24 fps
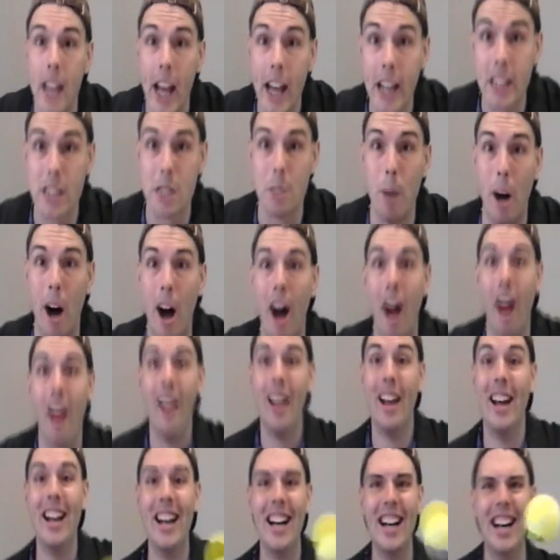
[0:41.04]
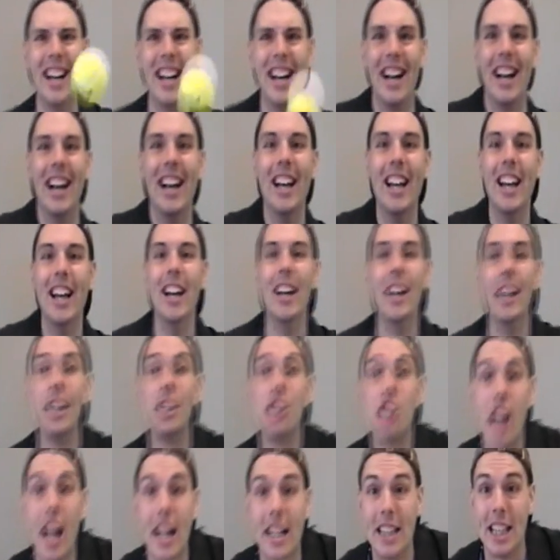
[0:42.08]
tennis ball.
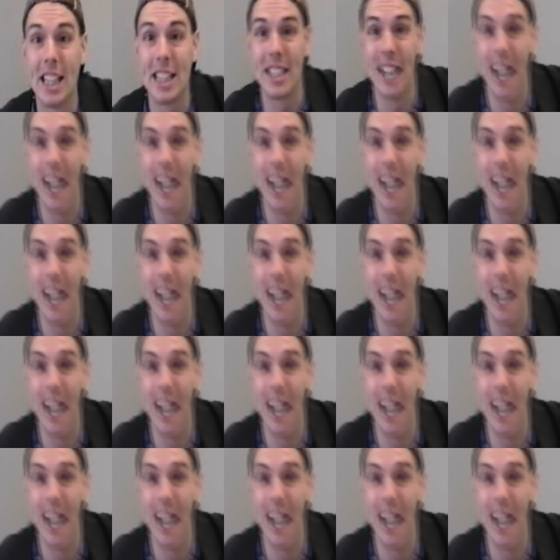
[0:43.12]
And check